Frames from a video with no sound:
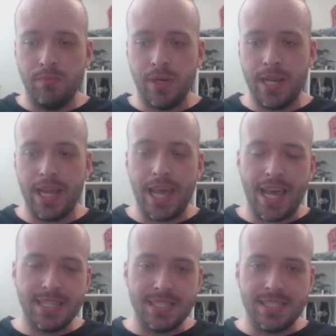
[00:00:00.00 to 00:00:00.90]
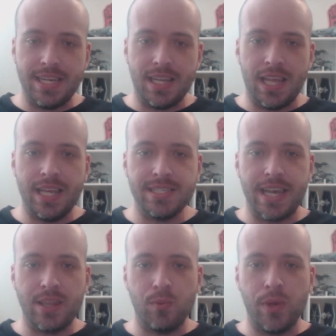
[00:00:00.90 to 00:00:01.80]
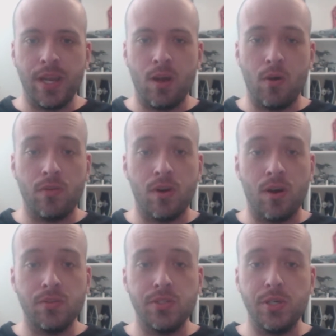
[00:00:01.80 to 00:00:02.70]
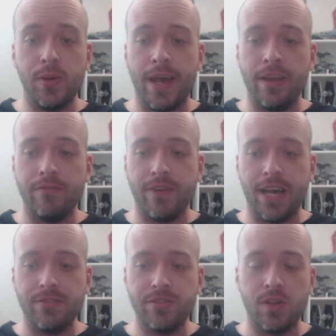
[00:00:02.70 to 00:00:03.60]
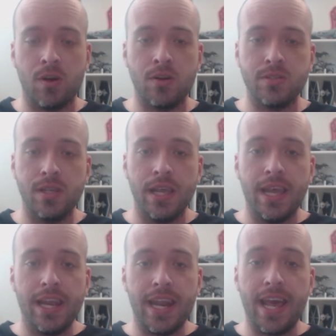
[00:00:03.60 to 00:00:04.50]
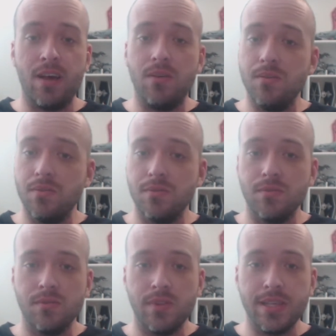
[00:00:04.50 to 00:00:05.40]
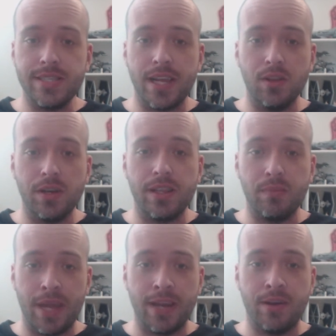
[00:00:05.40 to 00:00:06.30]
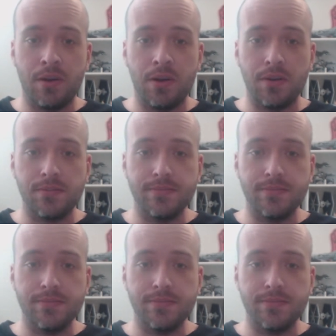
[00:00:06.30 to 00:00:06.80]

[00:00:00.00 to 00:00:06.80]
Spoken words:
But as I said, Elias got the win. Overall, 2 out of 5 stars. Now, let's take a look at the main card.